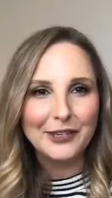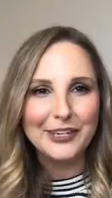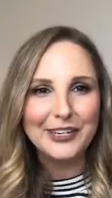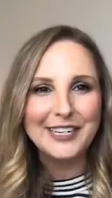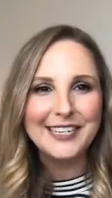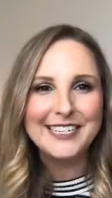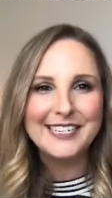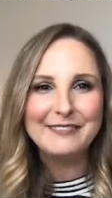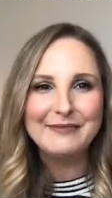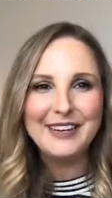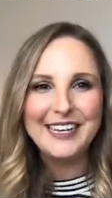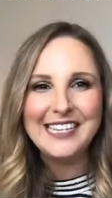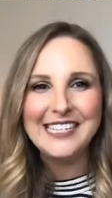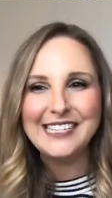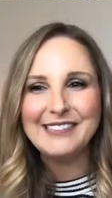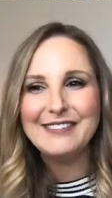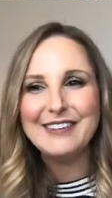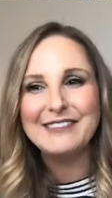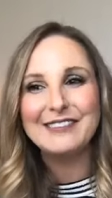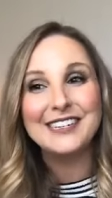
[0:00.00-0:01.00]
Christmas.
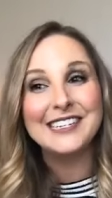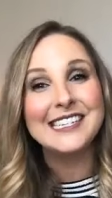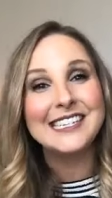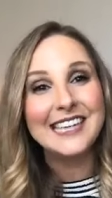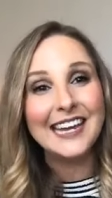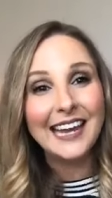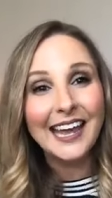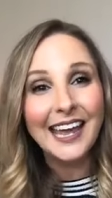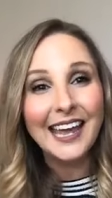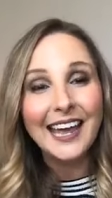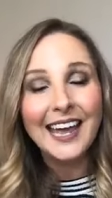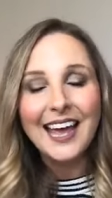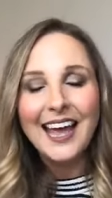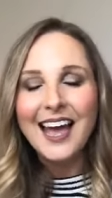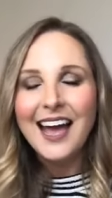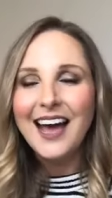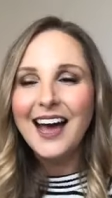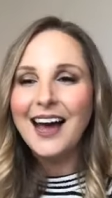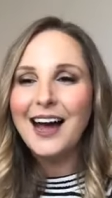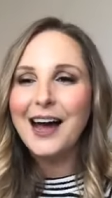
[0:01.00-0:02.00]
We were sick.
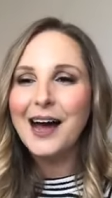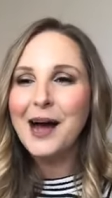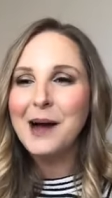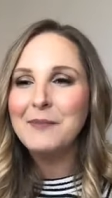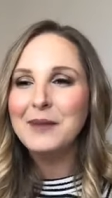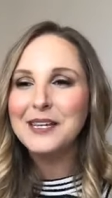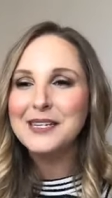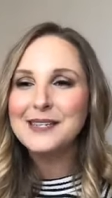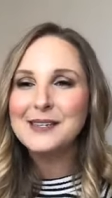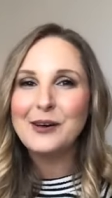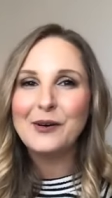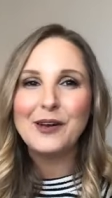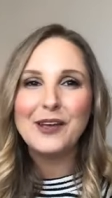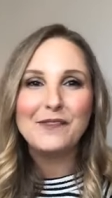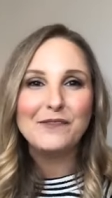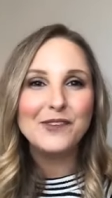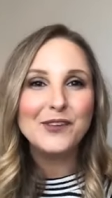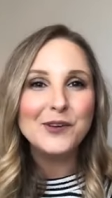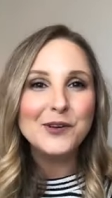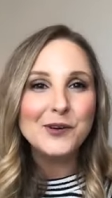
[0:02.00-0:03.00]
So
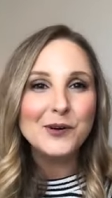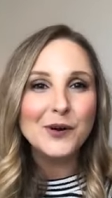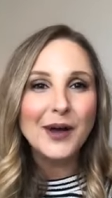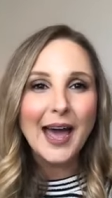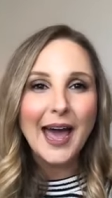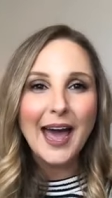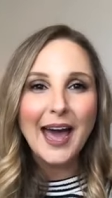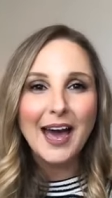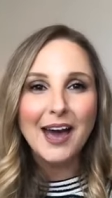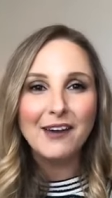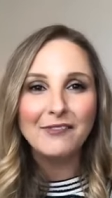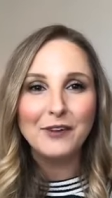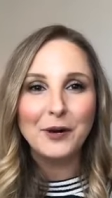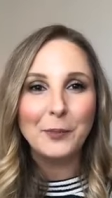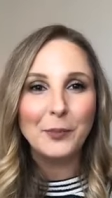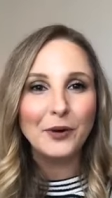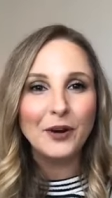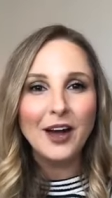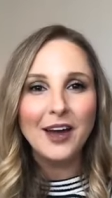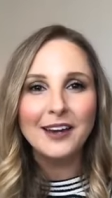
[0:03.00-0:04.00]
if you have a
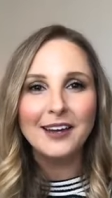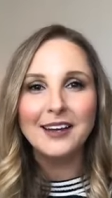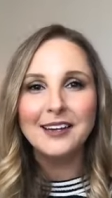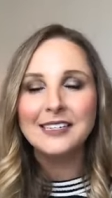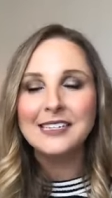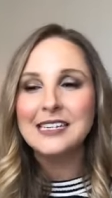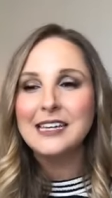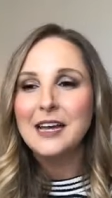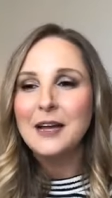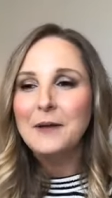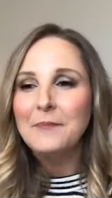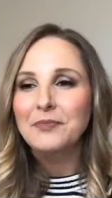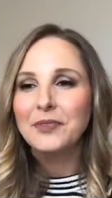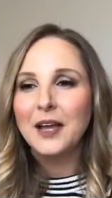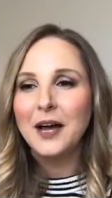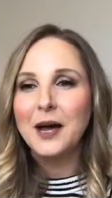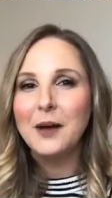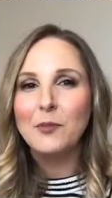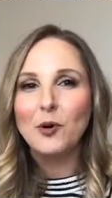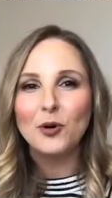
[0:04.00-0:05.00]
product
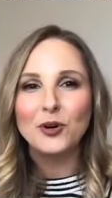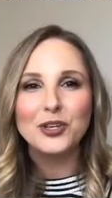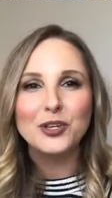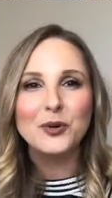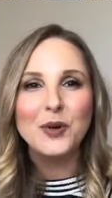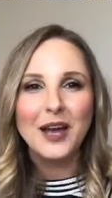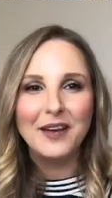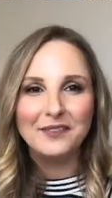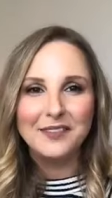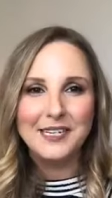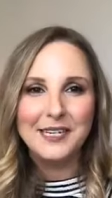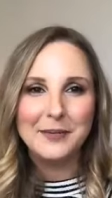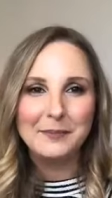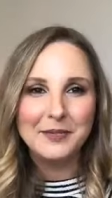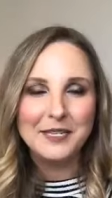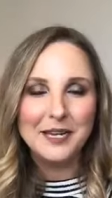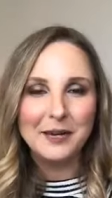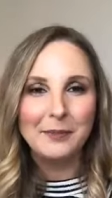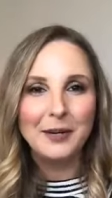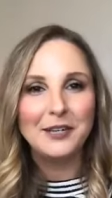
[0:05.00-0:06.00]
or you have
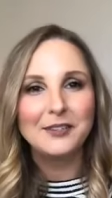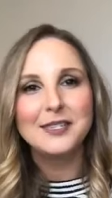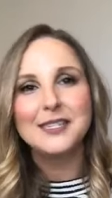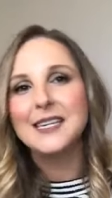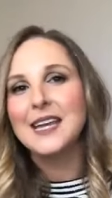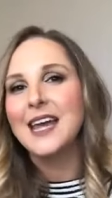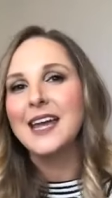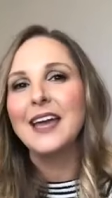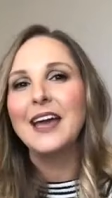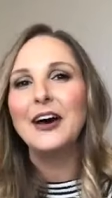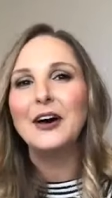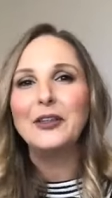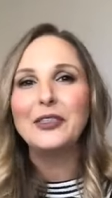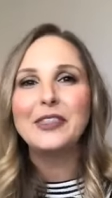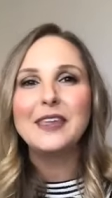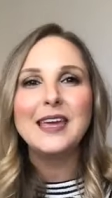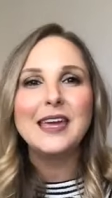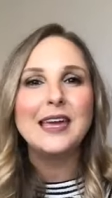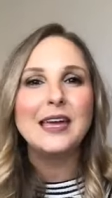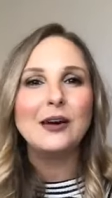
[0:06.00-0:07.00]
tips about staying
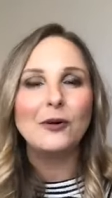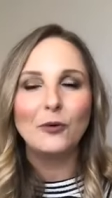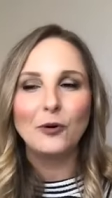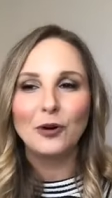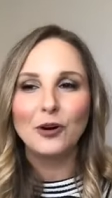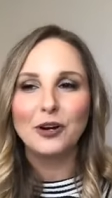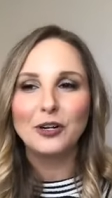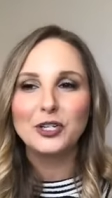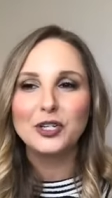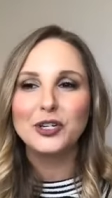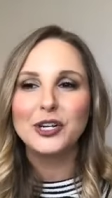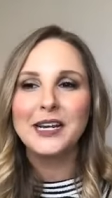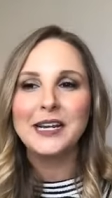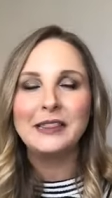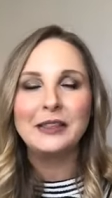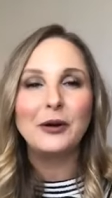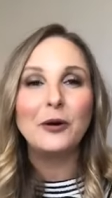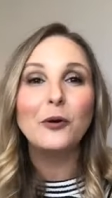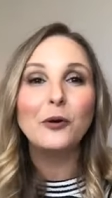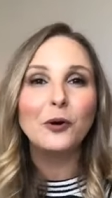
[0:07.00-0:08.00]
healthy or treating
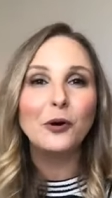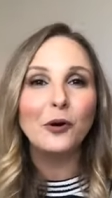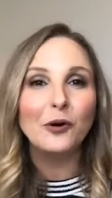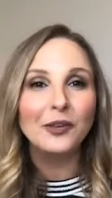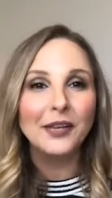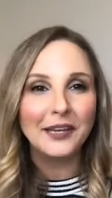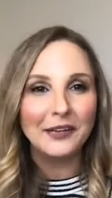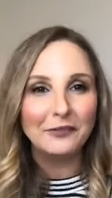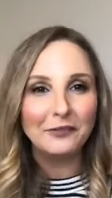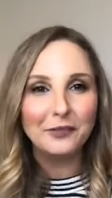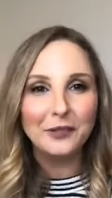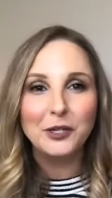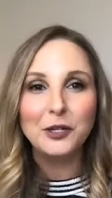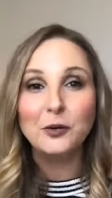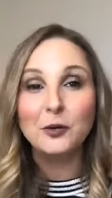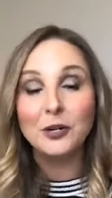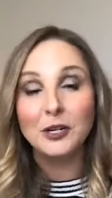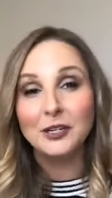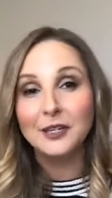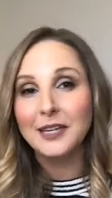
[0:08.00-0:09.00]
the cold and flu
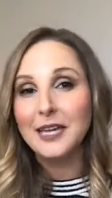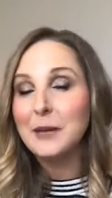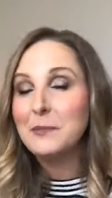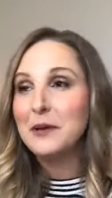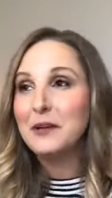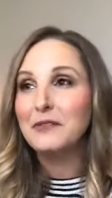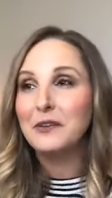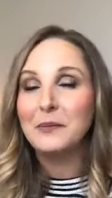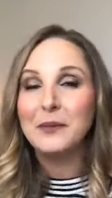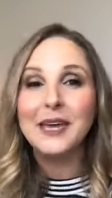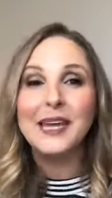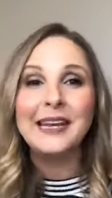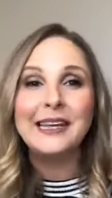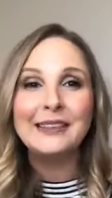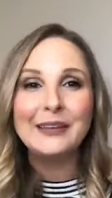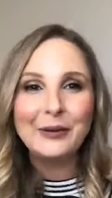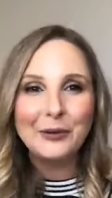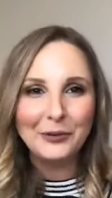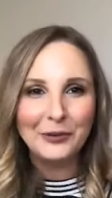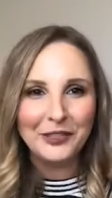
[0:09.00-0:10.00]
or keeping from getting
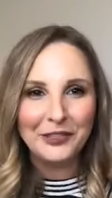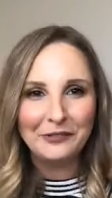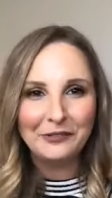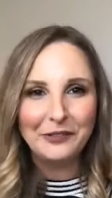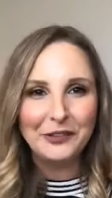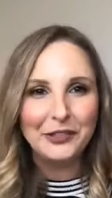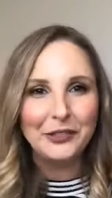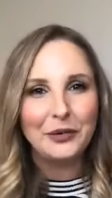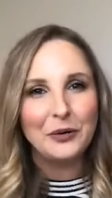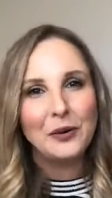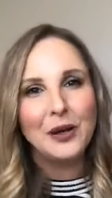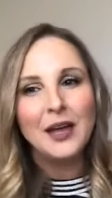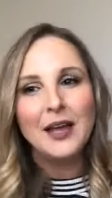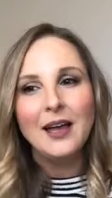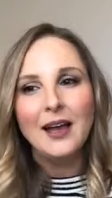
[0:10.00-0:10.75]
the cold and flu,